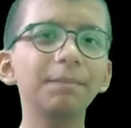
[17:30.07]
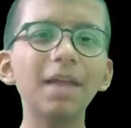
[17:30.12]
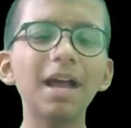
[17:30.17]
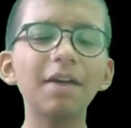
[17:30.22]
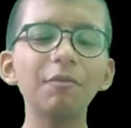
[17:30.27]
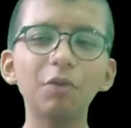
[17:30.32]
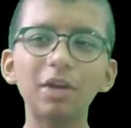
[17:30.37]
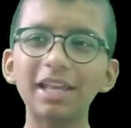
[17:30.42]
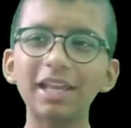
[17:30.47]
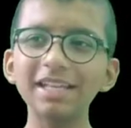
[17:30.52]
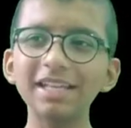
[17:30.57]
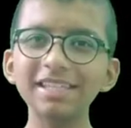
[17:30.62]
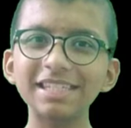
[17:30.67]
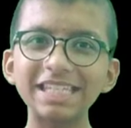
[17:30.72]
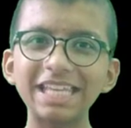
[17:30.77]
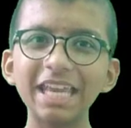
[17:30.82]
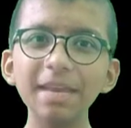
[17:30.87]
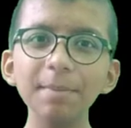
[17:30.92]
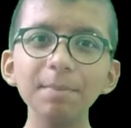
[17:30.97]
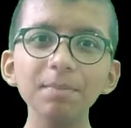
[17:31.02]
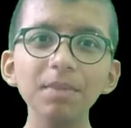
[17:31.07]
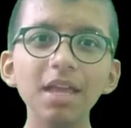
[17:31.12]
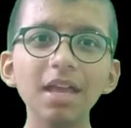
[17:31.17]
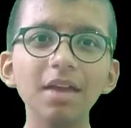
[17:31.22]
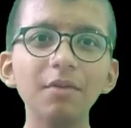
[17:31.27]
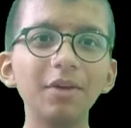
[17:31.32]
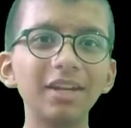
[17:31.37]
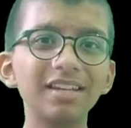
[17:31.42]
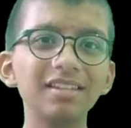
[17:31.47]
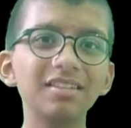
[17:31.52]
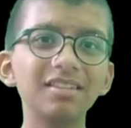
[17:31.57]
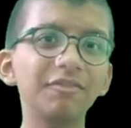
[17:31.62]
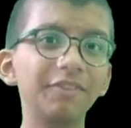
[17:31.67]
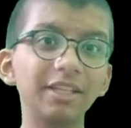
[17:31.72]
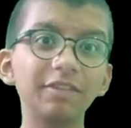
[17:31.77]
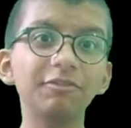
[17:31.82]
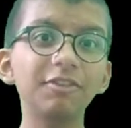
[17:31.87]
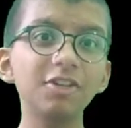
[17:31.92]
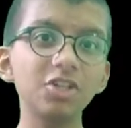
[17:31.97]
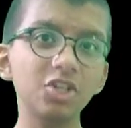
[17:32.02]
what I can say, where
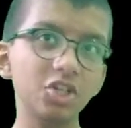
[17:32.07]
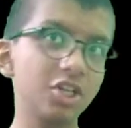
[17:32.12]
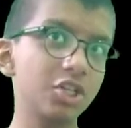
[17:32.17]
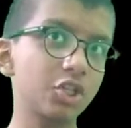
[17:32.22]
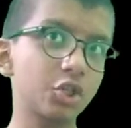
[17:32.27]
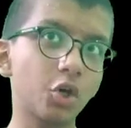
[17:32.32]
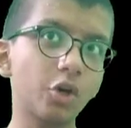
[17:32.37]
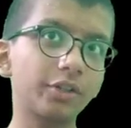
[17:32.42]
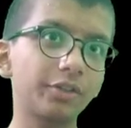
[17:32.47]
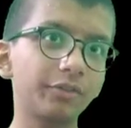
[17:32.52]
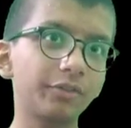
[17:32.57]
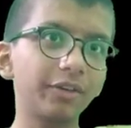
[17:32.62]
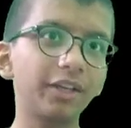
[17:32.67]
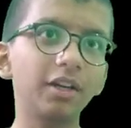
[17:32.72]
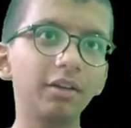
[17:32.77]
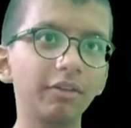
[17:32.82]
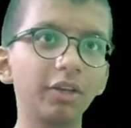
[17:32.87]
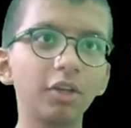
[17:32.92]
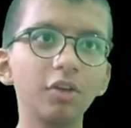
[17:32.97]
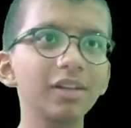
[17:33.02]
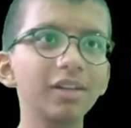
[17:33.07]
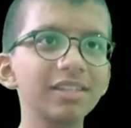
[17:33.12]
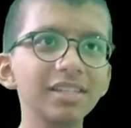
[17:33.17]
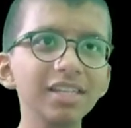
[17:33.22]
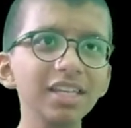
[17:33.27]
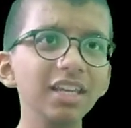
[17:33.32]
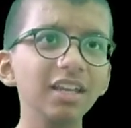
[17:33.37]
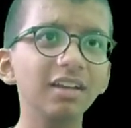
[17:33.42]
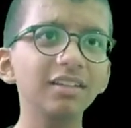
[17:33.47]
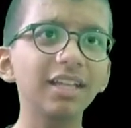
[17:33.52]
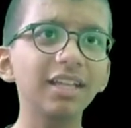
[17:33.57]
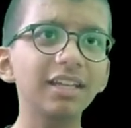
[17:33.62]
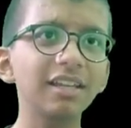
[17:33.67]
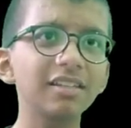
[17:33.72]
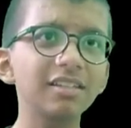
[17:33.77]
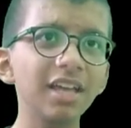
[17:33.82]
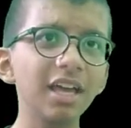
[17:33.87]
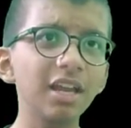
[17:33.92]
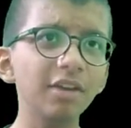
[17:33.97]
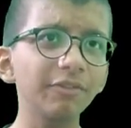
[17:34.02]
the function is not recurring. You can see here that is
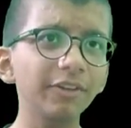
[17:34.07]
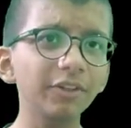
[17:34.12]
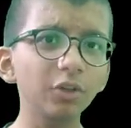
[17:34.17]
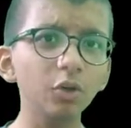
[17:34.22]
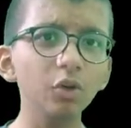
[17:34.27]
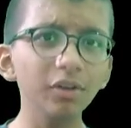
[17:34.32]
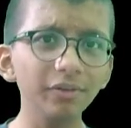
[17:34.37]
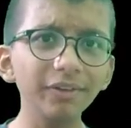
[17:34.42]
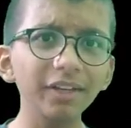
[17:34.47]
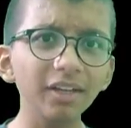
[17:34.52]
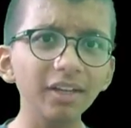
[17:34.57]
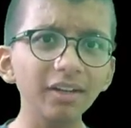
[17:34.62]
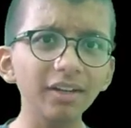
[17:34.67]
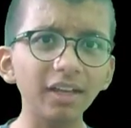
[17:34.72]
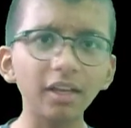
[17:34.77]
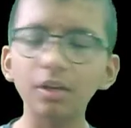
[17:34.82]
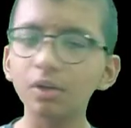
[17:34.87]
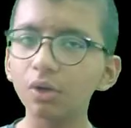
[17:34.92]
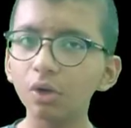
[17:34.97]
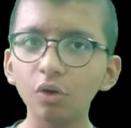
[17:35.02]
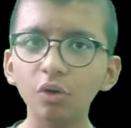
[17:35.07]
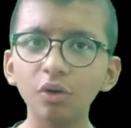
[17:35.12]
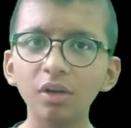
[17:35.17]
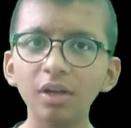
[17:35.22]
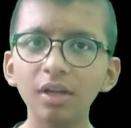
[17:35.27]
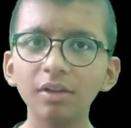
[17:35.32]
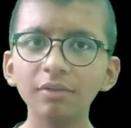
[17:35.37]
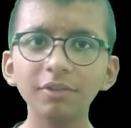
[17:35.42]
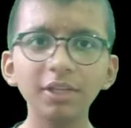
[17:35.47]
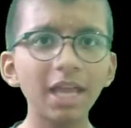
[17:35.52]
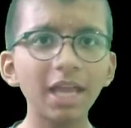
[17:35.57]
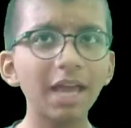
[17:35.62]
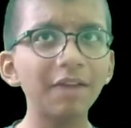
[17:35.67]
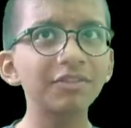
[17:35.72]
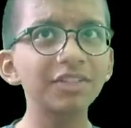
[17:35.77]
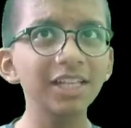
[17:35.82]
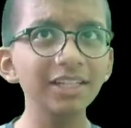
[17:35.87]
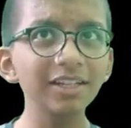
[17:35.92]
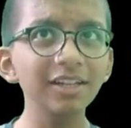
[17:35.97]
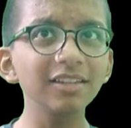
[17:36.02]
0 factorial recurring. No, we have
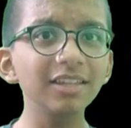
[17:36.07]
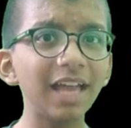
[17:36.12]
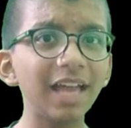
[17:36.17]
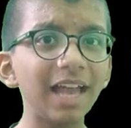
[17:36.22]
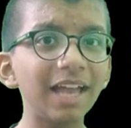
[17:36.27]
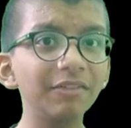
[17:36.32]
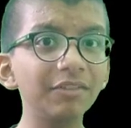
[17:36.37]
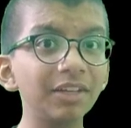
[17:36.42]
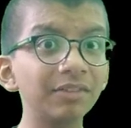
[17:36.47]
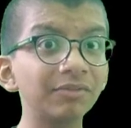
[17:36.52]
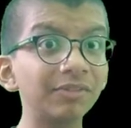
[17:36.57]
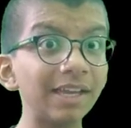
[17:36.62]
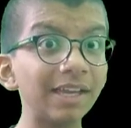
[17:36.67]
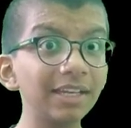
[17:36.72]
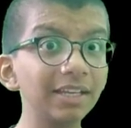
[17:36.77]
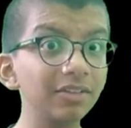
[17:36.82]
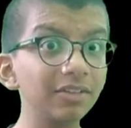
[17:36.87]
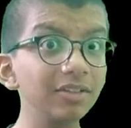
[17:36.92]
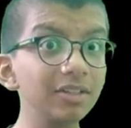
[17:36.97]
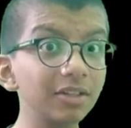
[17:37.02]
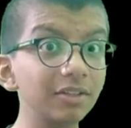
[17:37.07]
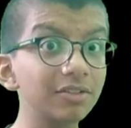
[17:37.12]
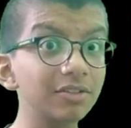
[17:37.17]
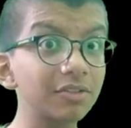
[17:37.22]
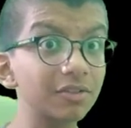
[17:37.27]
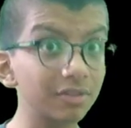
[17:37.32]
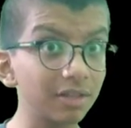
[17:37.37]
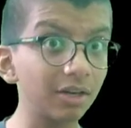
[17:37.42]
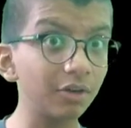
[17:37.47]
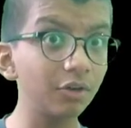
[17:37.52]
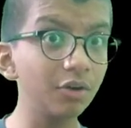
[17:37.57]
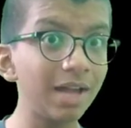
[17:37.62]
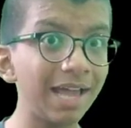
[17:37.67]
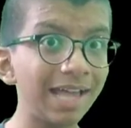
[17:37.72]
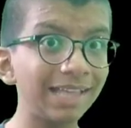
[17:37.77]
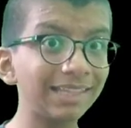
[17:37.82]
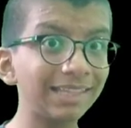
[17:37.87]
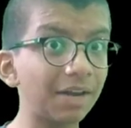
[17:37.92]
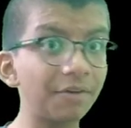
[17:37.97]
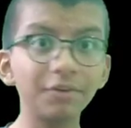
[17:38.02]
set it that if n equals to 0,
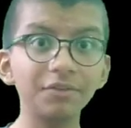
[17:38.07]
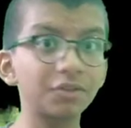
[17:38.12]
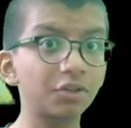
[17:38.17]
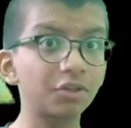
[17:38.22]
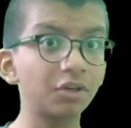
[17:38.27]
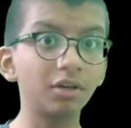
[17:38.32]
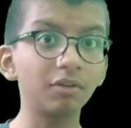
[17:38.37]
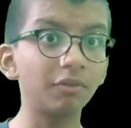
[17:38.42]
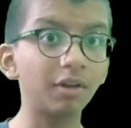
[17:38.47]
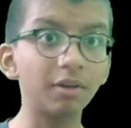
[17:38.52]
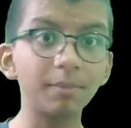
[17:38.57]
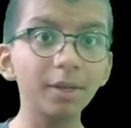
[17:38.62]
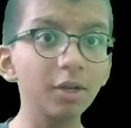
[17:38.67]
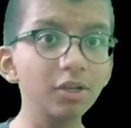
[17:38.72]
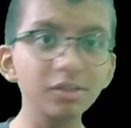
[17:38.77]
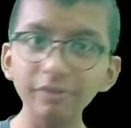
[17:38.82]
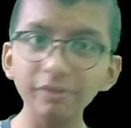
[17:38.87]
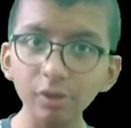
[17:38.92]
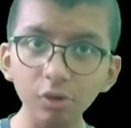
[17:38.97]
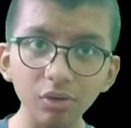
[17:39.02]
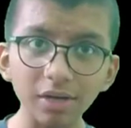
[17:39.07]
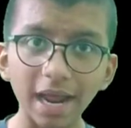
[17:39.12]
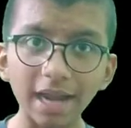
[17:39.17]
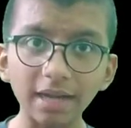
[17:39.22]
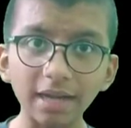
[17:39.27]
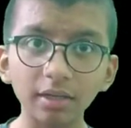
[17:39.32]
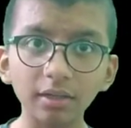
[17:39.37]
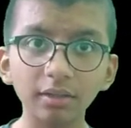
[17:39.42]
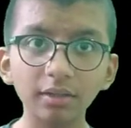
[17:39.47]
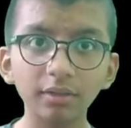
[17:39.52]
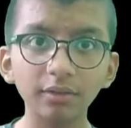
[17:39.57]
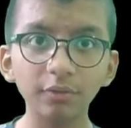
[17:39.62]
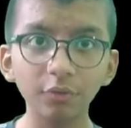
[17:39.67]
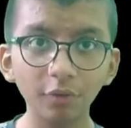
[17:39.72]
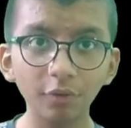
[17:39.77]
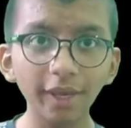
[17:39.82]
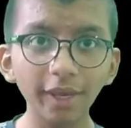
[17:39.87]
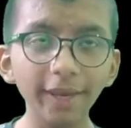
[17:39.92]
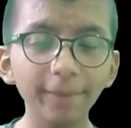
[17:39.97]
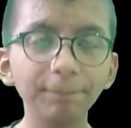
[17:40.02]
then we return 1, because we know that.
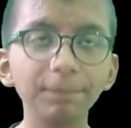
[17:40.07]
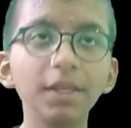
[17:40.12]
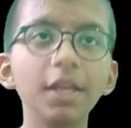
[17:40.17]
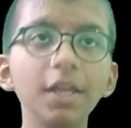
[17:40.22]
Okay,